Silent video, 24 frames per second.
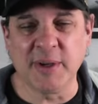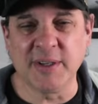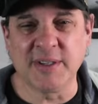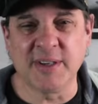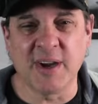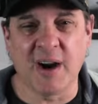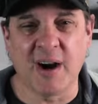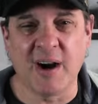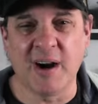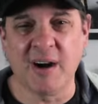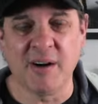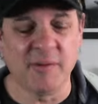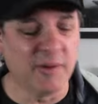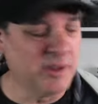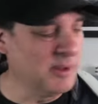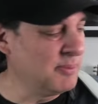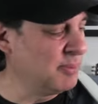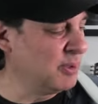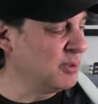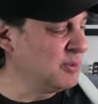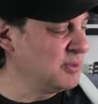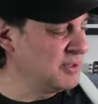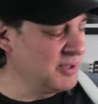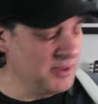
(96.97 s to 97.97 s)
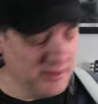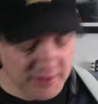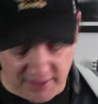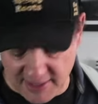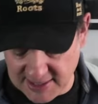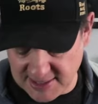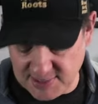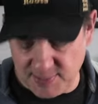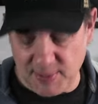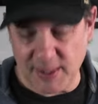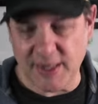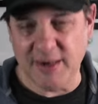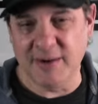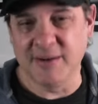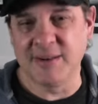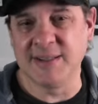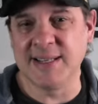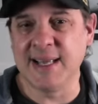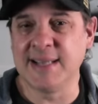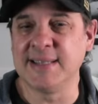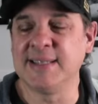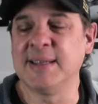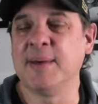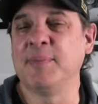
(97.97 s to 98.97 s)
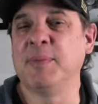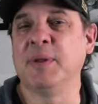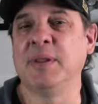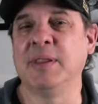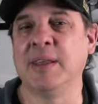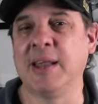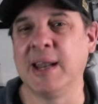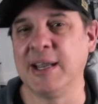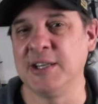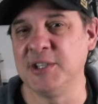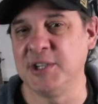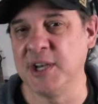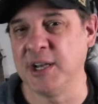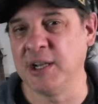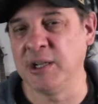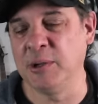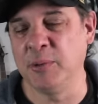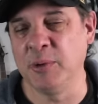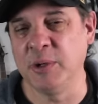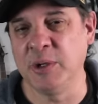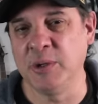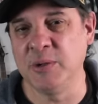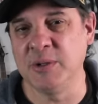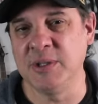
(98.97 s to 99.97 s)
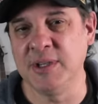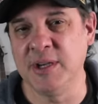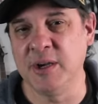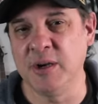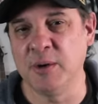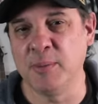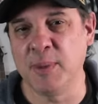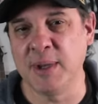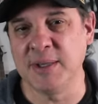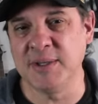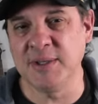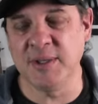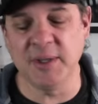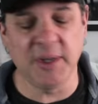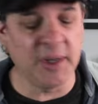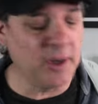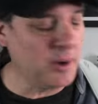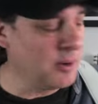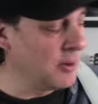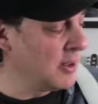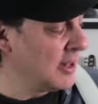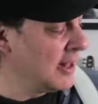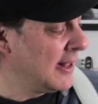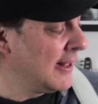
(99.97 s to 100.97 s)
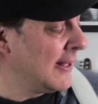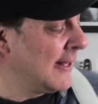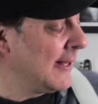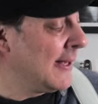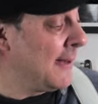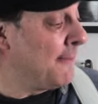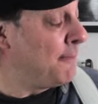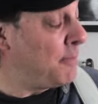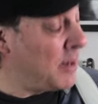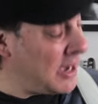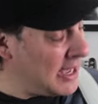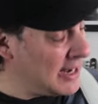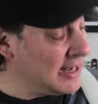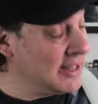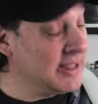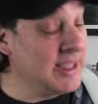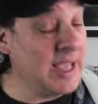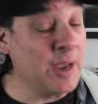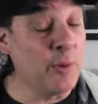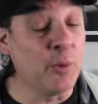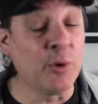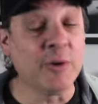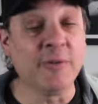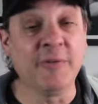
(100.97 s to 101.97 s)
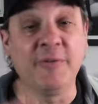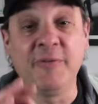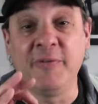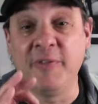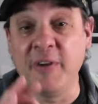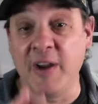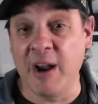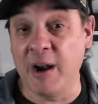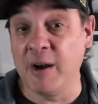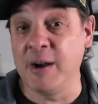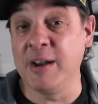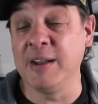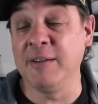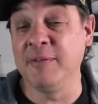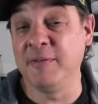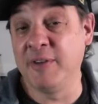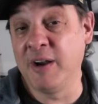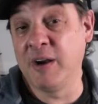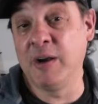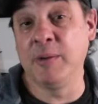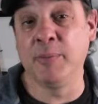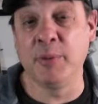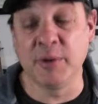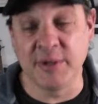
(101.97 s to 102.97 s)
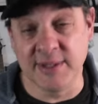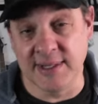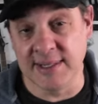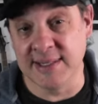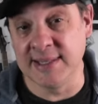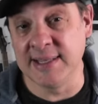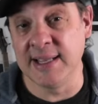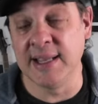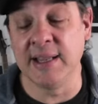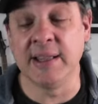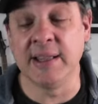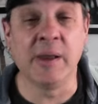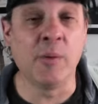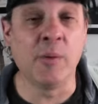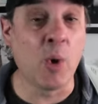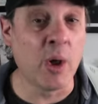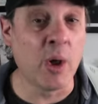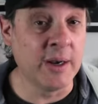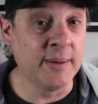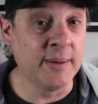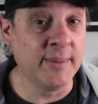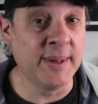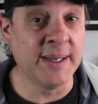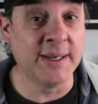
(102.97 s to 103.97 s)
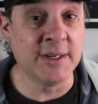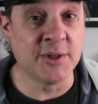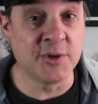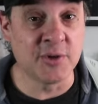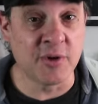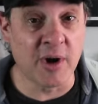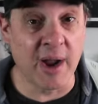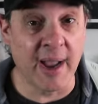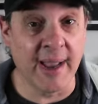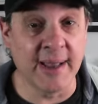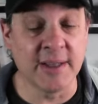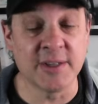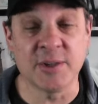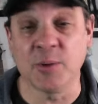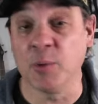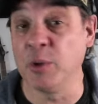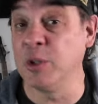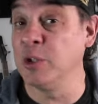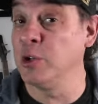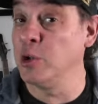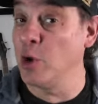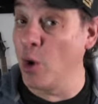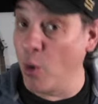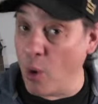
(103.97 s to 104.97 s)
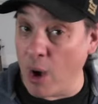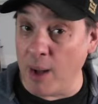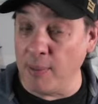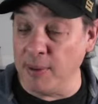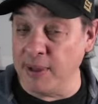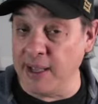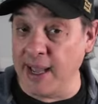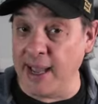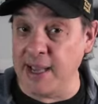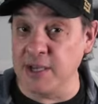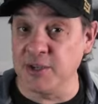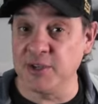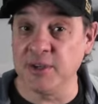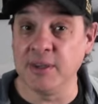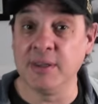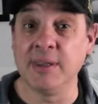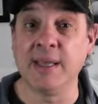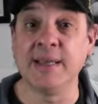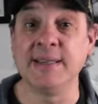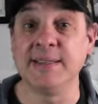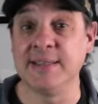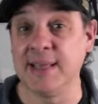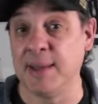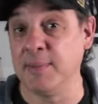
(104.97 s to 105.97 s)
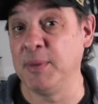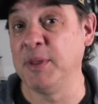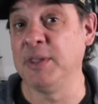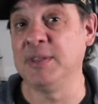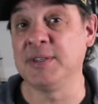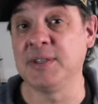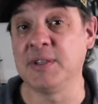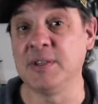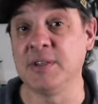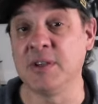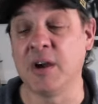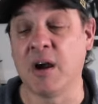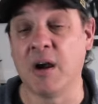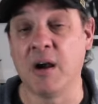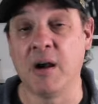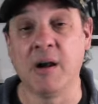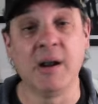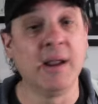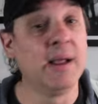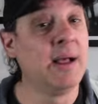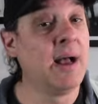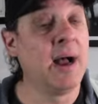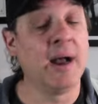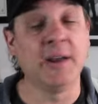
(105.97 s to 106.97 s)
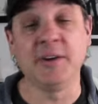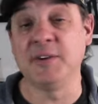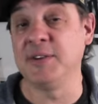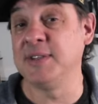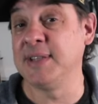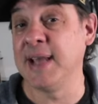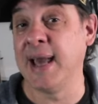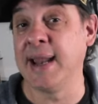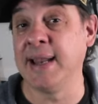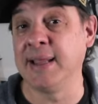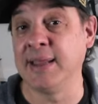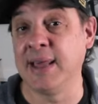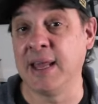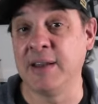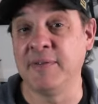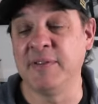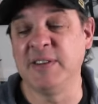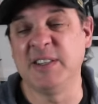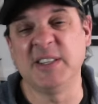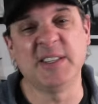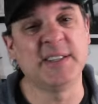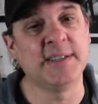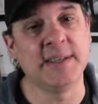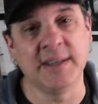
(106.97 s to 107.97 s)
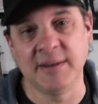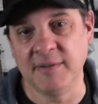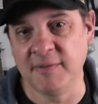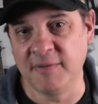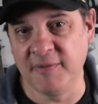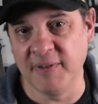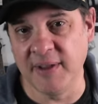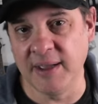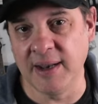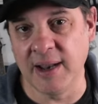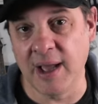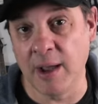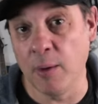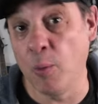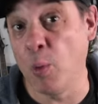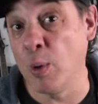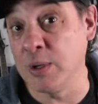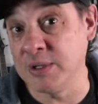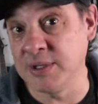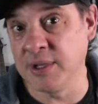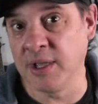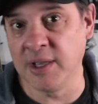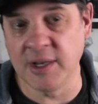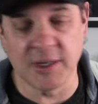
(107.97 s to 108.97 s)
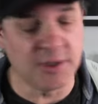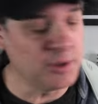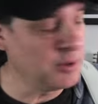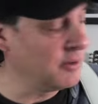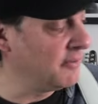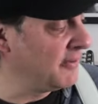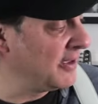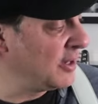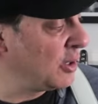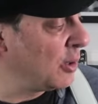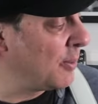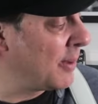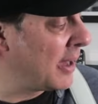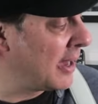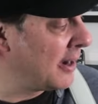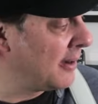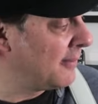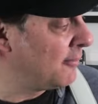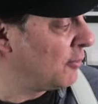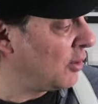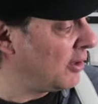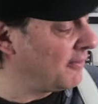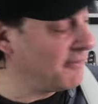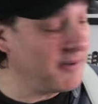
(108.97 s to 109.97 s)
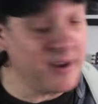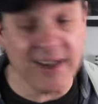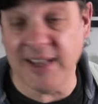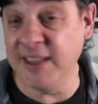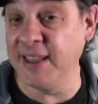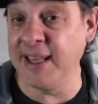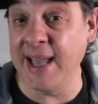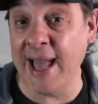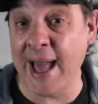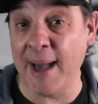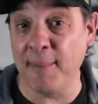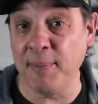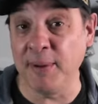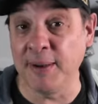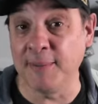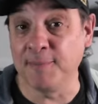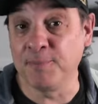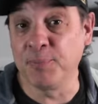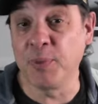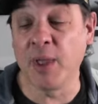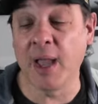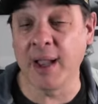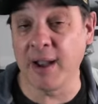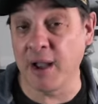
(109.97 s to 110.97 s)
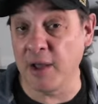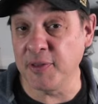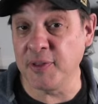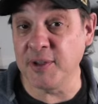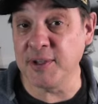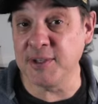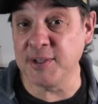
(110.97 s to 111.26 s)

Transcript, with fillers: guitar with a Bluetooth and a speaker, is that something that I generally would use here in my studio? But they were very, very persistent and they wanted me to try it. So with no obligation, they sent me this guitar, understanding that if it just didn't fit, I wasn't gonna do a video about it. Well, funny thing happened. I got the